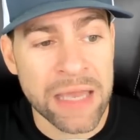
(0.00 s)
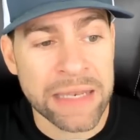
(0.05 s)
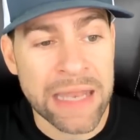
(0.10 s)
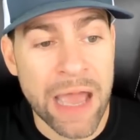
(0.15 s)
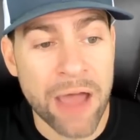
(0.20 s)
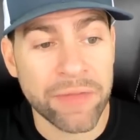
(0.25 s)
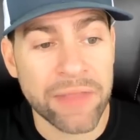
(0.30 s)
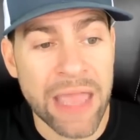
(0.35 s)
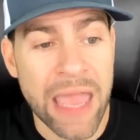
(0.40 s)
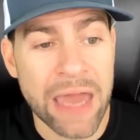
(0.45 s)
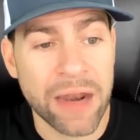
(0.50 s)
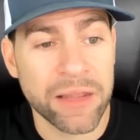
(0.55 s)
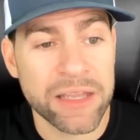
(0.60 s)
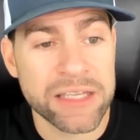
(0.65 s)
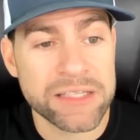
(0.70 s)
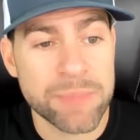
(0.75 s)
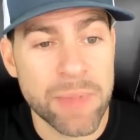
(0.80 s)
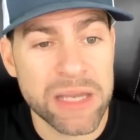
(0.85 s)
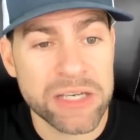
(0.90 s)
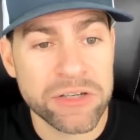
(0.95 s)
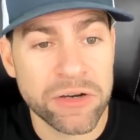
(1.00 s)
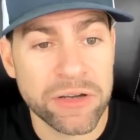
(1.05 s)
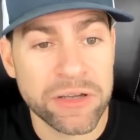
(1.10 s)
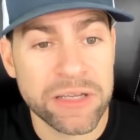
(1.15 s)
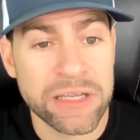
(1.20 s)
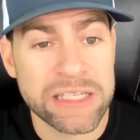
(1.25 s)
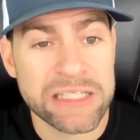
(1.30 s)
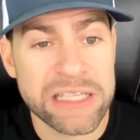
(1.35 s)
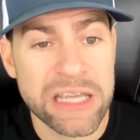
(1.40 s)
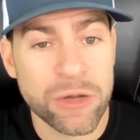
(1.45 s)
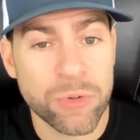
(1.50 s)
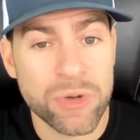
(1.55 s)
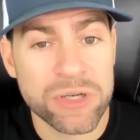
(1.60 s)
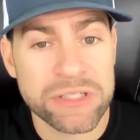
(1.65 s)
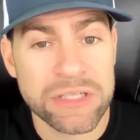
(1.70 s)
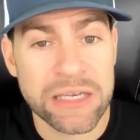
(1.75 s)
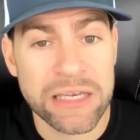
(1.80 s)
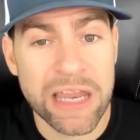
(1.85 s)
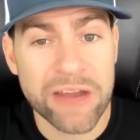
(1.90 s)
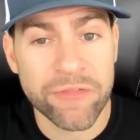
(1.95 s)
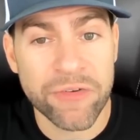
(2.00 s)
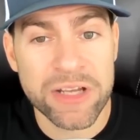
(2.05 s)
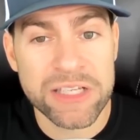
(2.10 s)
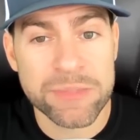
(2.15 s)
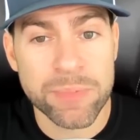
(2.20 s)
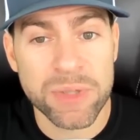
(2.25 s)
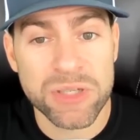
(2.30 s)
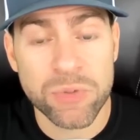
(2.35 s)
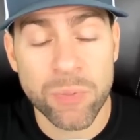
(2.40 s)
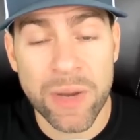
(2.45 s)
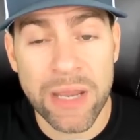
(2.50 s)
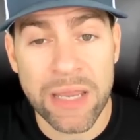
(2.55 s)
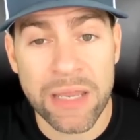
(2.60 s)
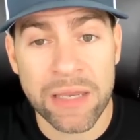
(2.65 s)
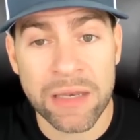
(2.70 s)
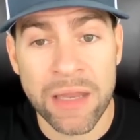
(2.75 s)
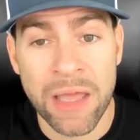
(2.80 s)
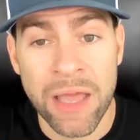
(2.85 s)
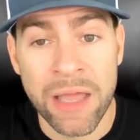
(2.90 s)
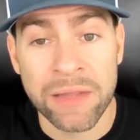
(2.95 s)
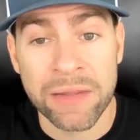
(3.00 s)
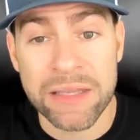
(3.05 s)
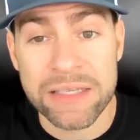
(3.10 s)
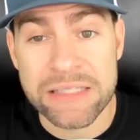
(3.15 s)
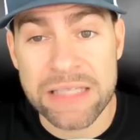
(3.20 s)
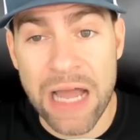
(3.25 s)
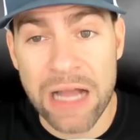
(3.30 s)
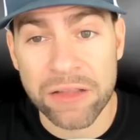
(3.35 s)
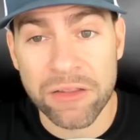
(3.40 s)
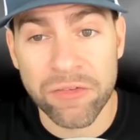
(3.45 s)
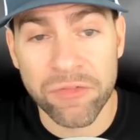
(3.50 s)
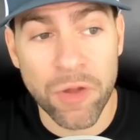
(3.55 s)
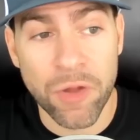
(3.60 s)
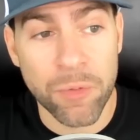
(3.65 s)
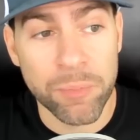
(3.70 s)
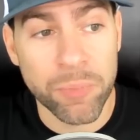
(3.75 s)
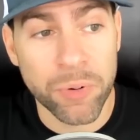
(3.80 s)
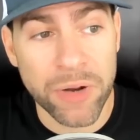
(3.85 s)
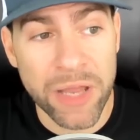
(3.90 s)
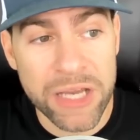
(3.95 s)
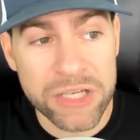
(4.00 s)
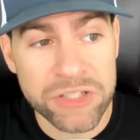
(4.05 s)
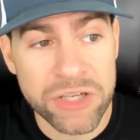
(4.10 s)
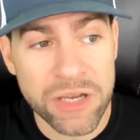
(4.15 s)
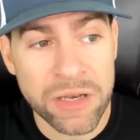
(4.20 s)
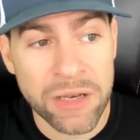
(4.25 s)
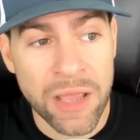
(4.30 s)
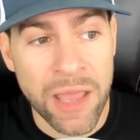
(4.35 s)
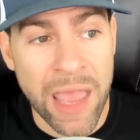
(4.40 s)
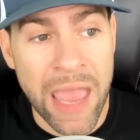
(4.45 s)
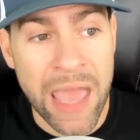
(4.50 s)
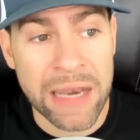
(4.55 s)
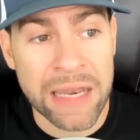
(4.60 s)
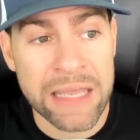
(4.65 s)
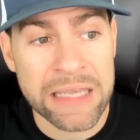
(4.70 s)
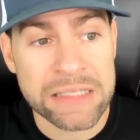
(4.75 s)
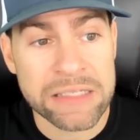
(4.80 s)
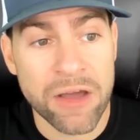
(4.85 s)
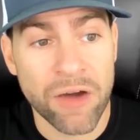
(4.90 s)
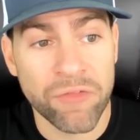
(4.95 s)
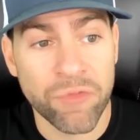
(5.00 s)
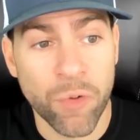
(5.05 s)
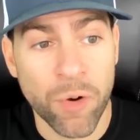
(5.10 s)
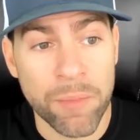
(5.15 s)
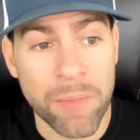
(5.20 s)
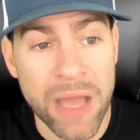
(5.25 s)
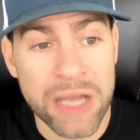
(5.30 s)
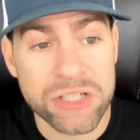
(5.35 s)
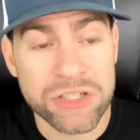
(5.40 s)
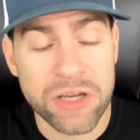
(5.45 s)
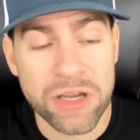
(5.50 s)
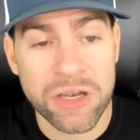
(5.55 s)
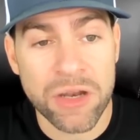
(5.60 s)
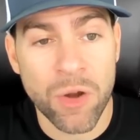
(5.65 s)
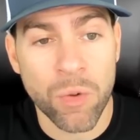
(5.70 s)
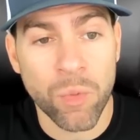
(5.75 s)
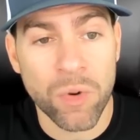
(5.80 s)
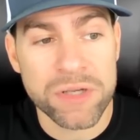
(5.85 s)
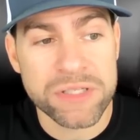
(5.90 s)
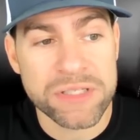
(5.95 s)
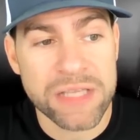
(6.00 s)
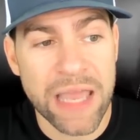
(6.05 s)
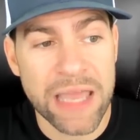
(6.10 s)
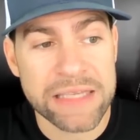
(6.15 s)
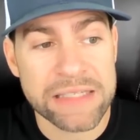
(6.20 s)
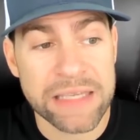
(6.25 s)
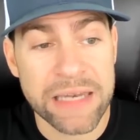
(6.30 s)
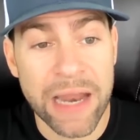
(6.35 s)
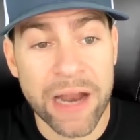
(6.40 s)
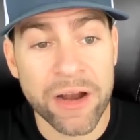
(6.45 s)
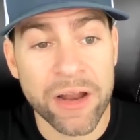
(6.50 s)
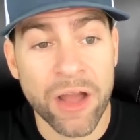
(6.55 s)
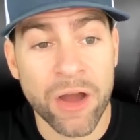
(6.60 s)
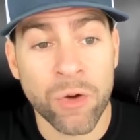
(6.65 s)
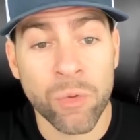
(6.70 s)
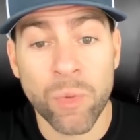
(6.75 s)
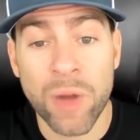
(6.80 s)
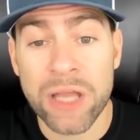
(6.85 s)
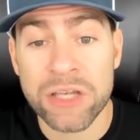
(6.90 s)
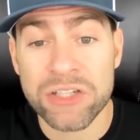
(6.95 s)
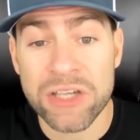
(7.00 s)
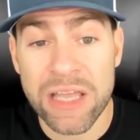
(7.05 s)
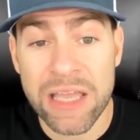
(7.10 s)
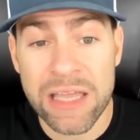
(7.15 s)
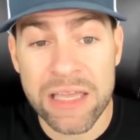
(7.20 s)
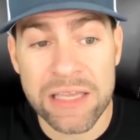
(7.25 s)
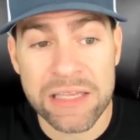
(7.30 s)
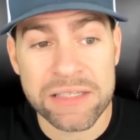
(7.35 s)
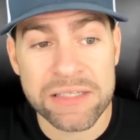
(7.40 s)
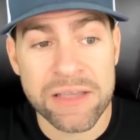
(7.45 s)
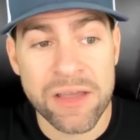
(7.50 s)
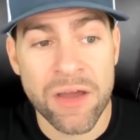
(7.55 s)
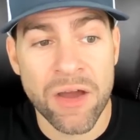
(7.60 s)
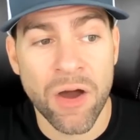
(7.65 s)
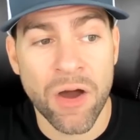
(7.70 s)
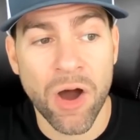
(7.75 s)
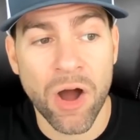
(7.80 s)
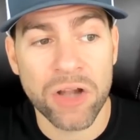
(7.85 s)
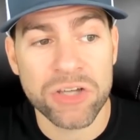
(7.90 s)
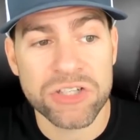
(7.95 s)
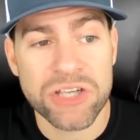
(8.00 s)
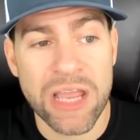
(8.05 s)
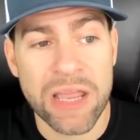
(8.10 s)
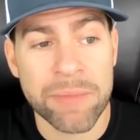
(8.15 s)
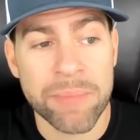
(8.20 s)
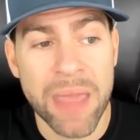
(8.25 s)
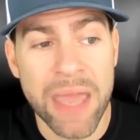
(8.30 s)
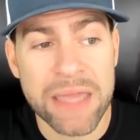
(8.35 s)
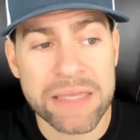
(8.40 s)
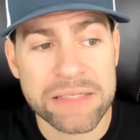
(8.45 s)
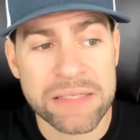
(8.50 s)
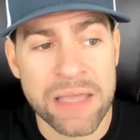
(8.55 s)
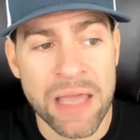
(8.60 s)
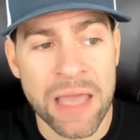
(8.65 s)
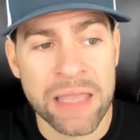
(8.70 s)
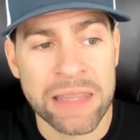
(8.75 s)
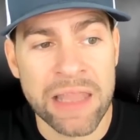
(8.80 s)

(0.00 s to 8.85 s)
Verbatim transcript: Now, the analyst made sure to distinguish the difference between the stock to flow prediction and his aforementioned worst case scenario, which is on chain base.